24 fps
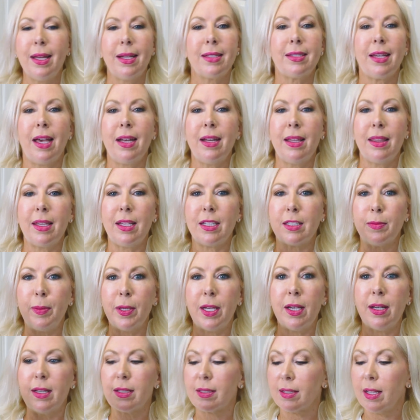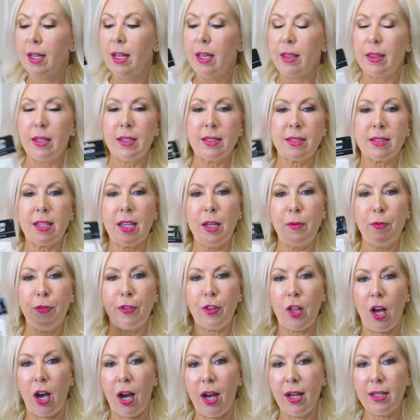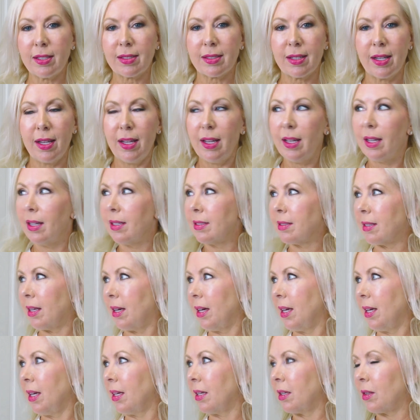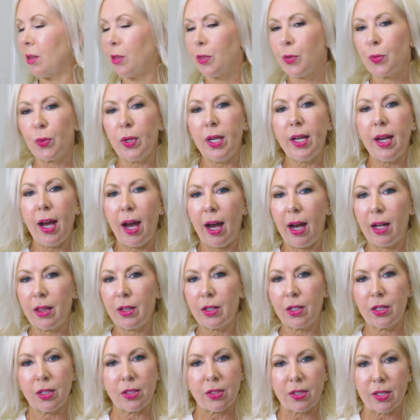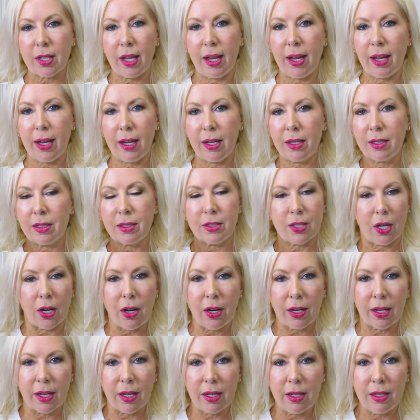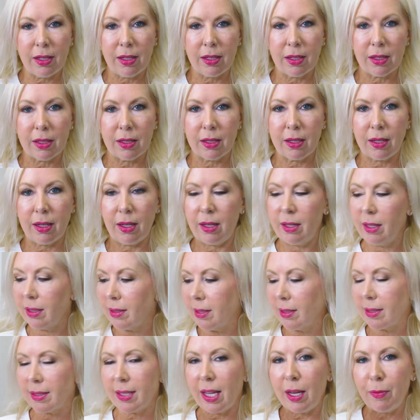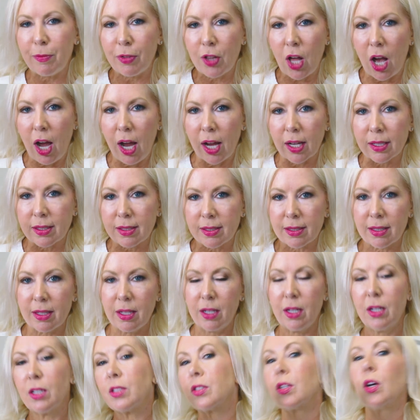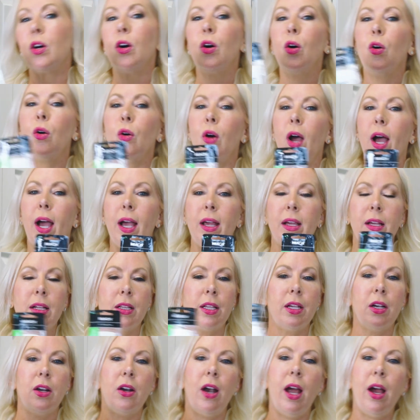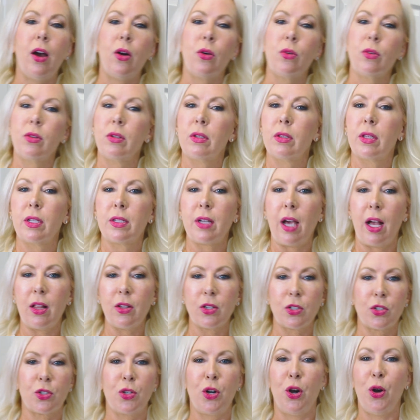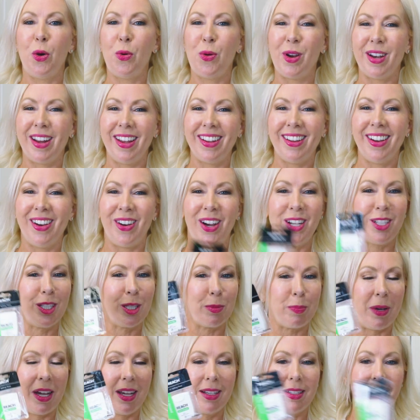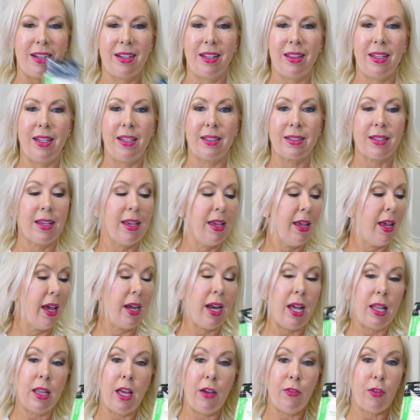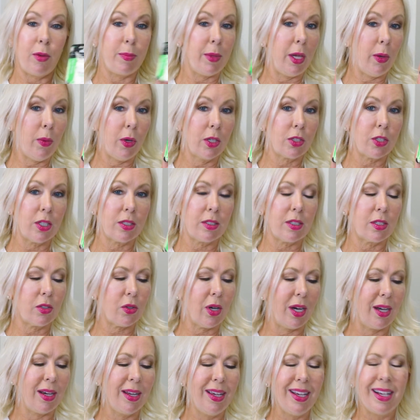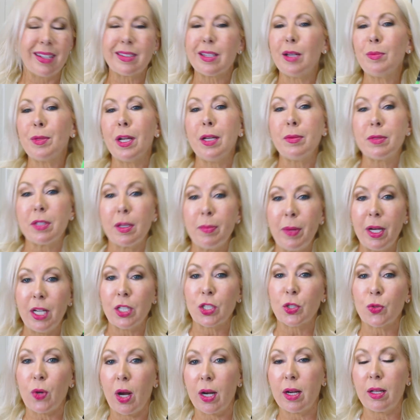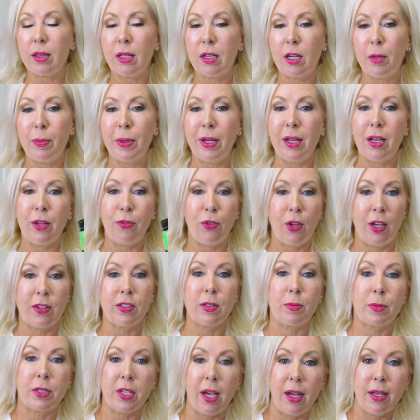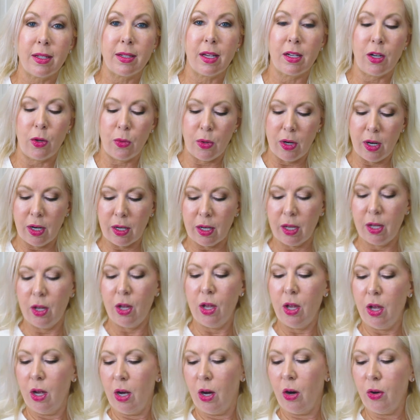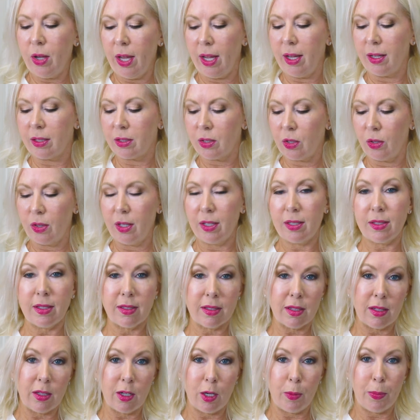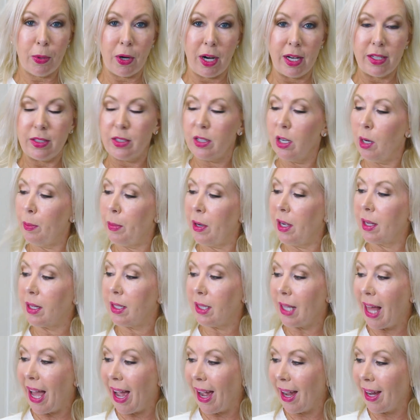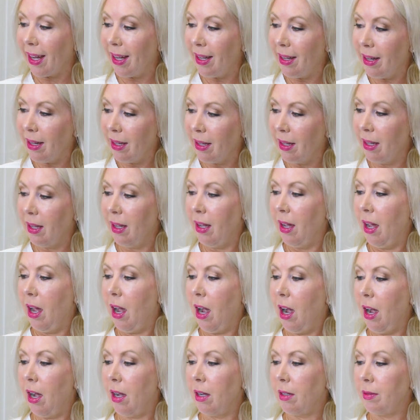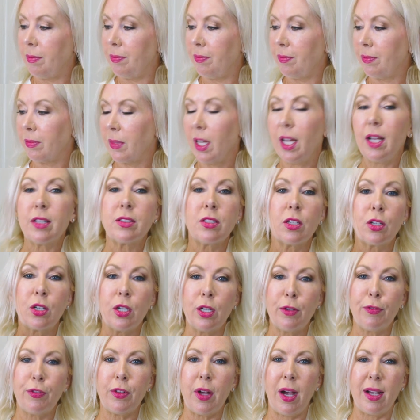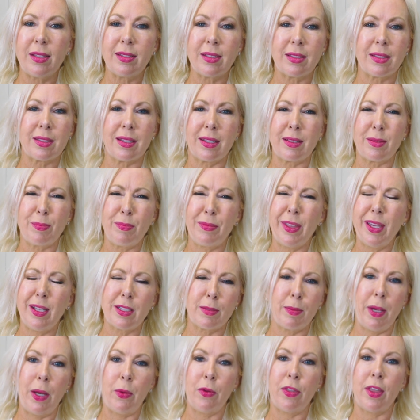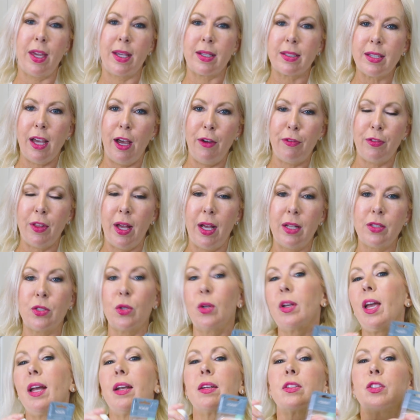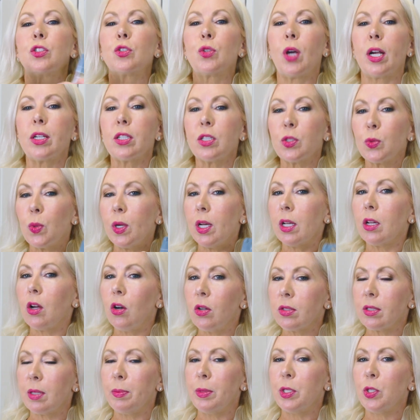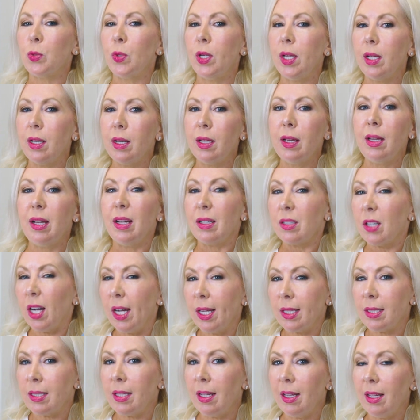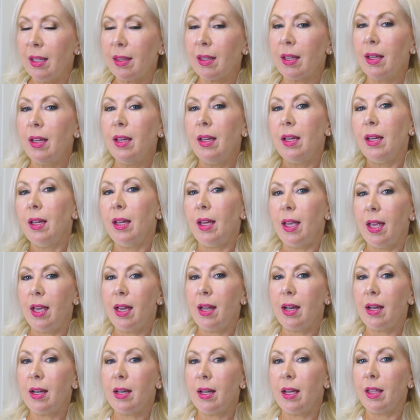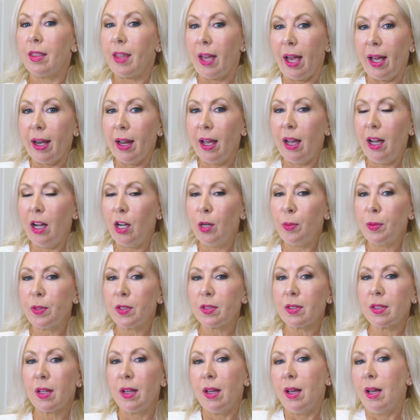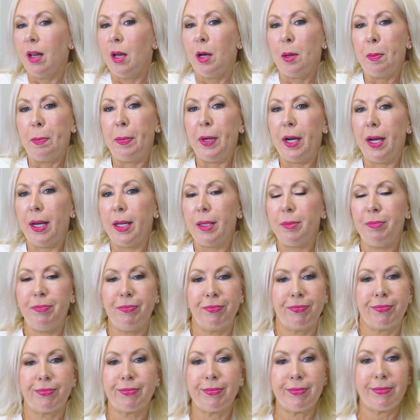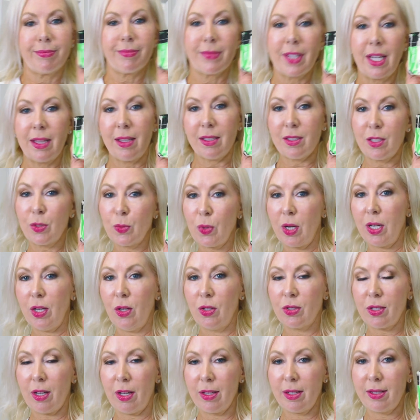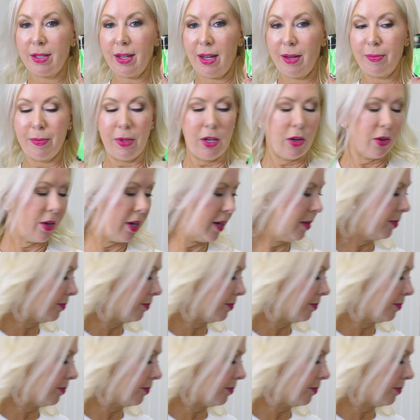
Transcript: 10 of these, because this same floss is $3 at Target, and it's the same floss. So I clear out the dollar store when I go. I just buy a ton of these, and I love them. They work just as great. Sometimes they might shred a little bit if you have some tight dental work. Okay, so this is a little pricier, but Glide. It's a good floss. I think it's made with Teflon, so it kind of stretches when it goes in between tight teeth, and that helps. But this is what I use all the time, okay?